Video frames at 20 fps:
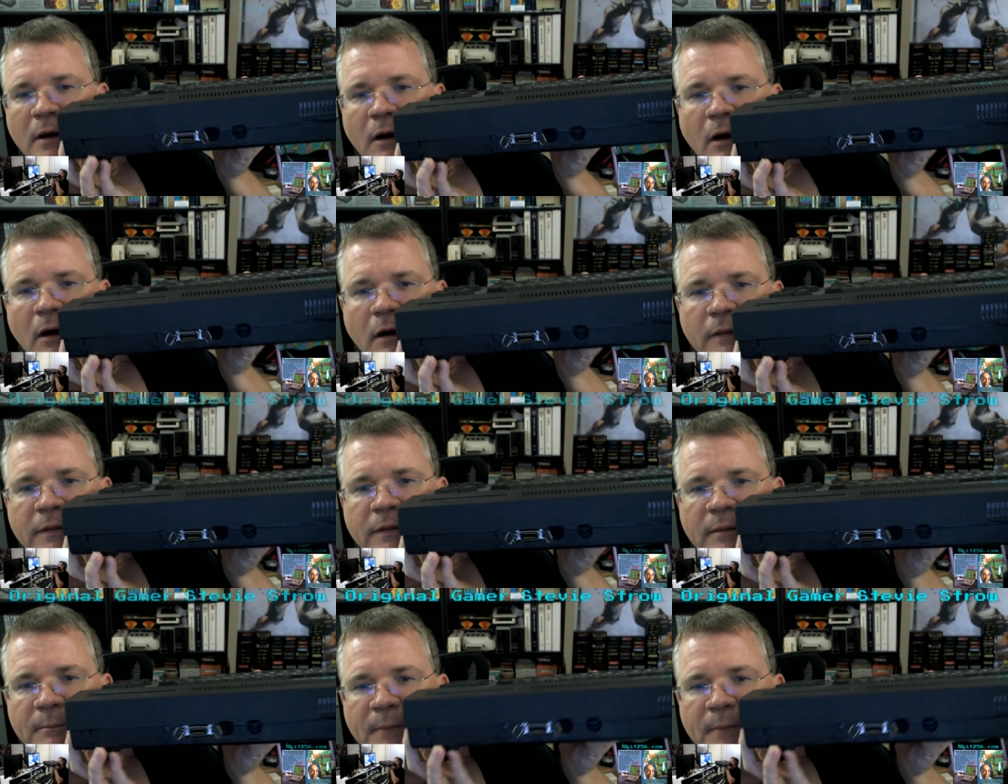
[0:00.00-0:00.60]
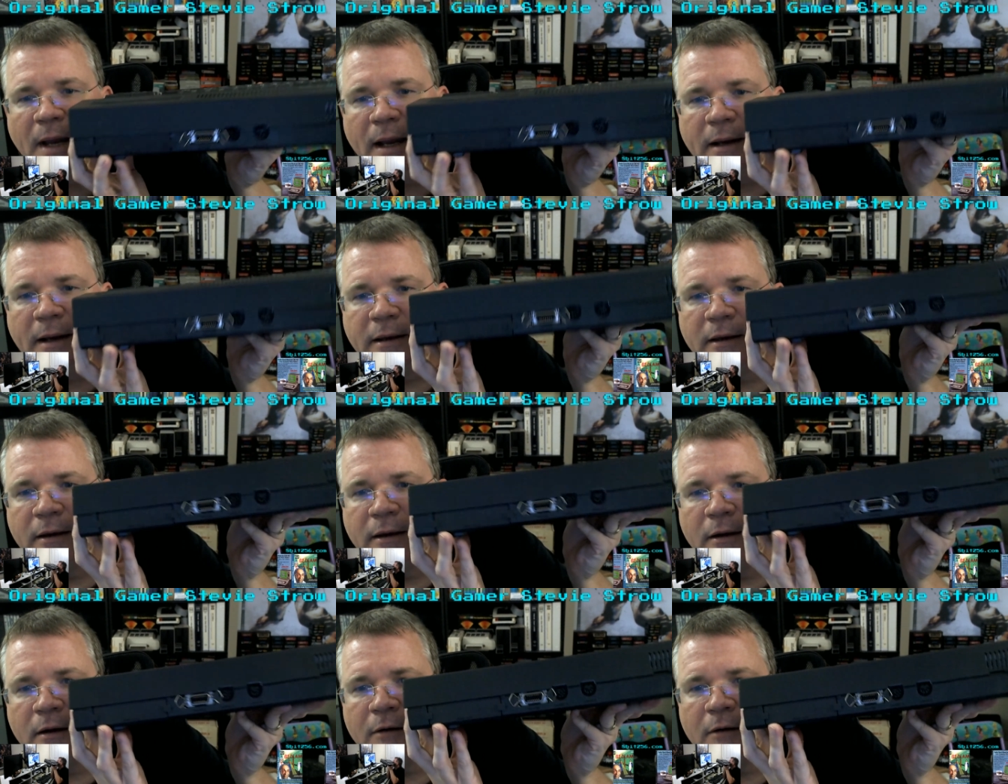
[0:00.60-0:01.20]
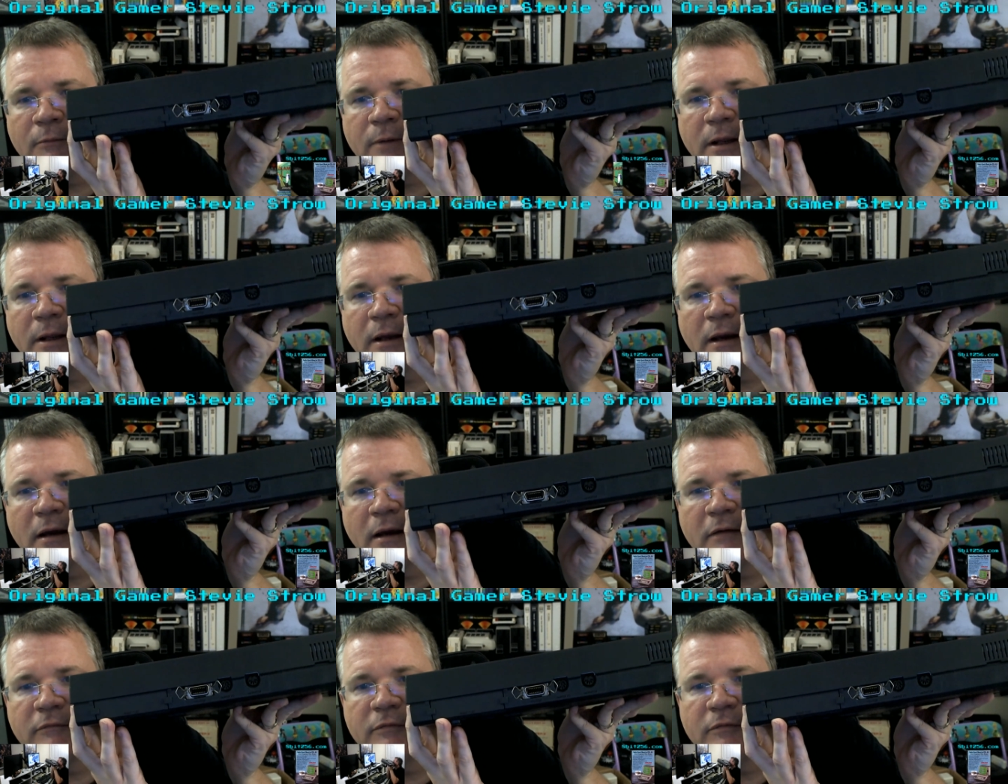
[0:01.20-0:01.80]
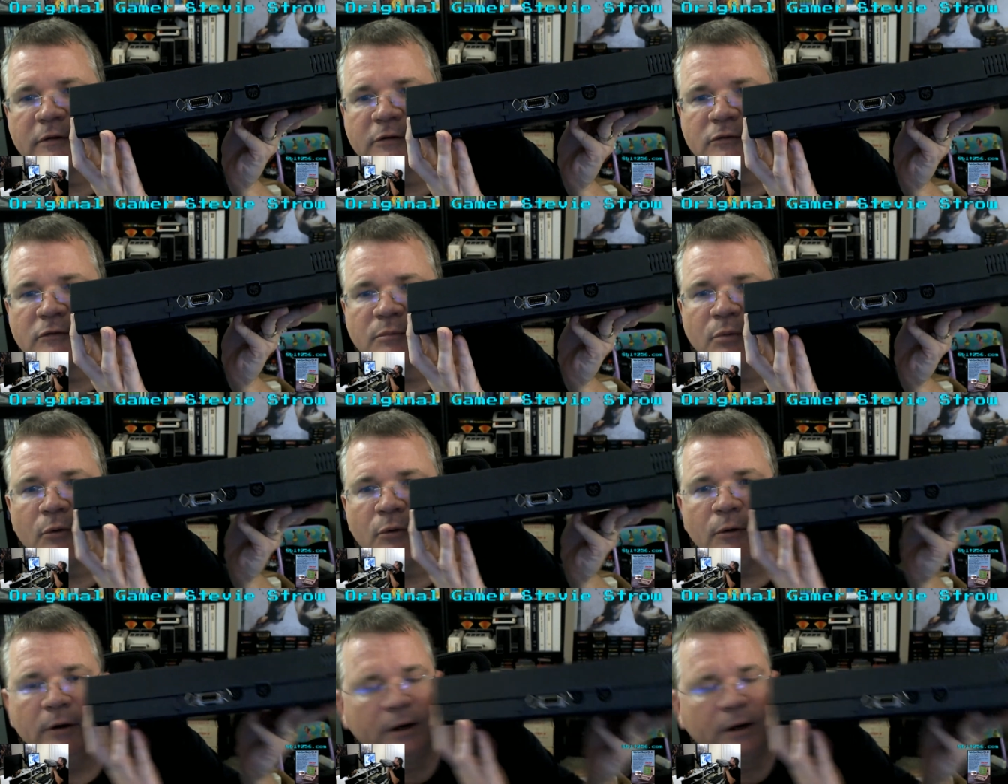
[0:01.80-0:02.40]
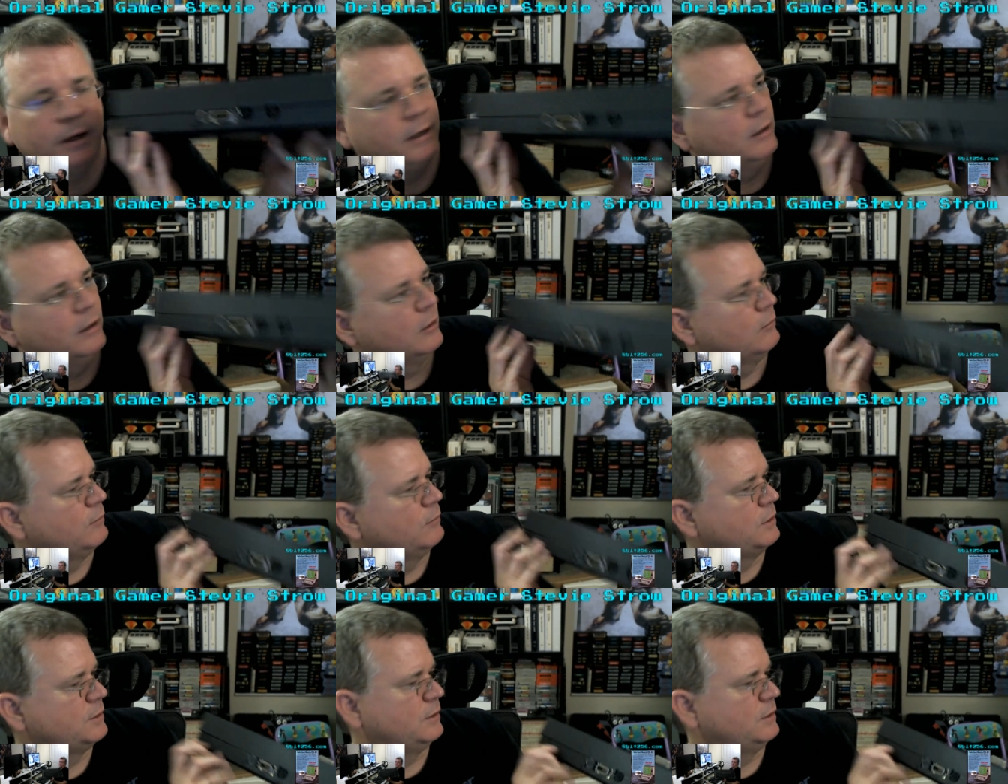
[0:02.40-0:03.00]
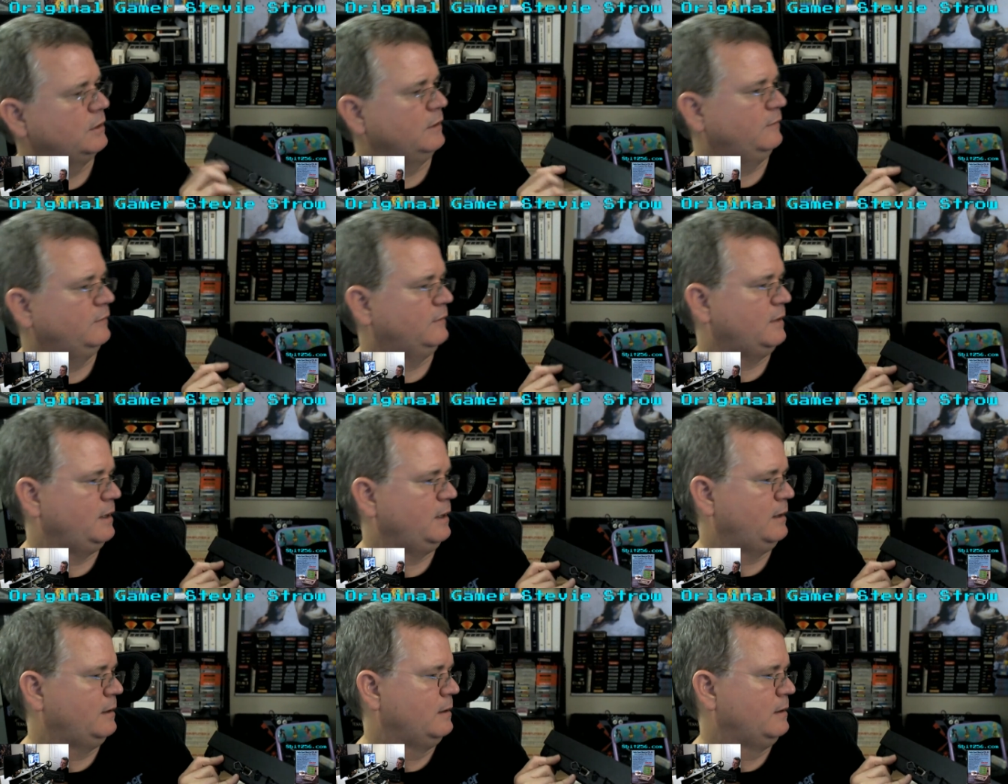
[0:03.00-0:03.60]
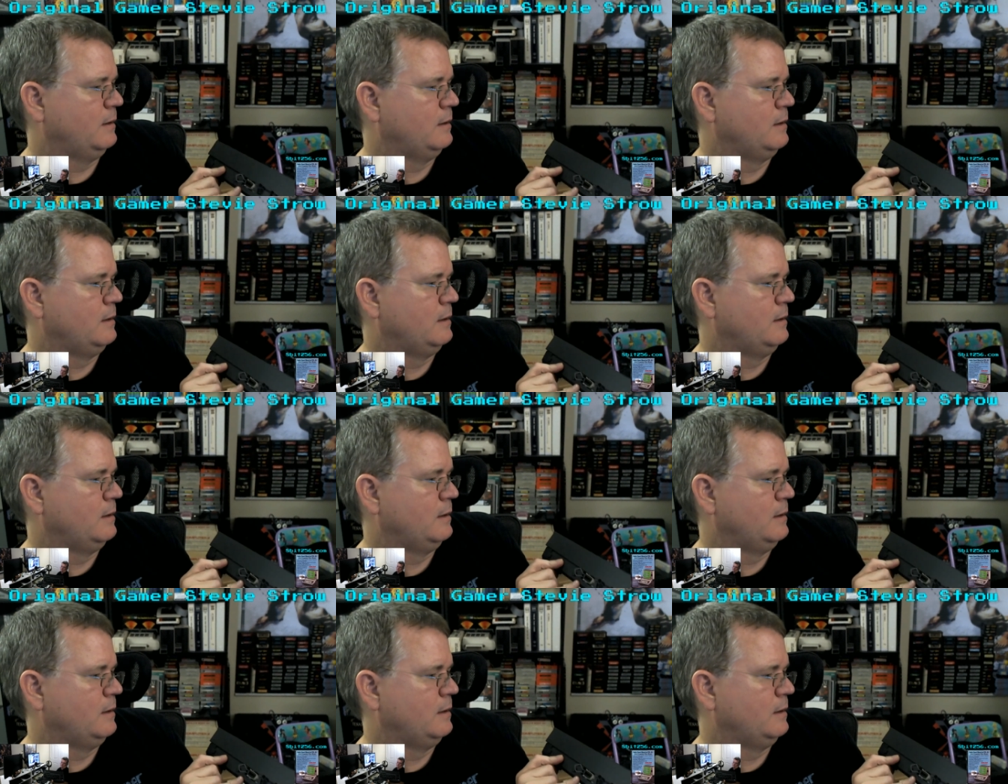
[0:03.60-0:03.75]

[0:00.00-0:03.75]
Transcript: On the back here, we have this port here, which looks like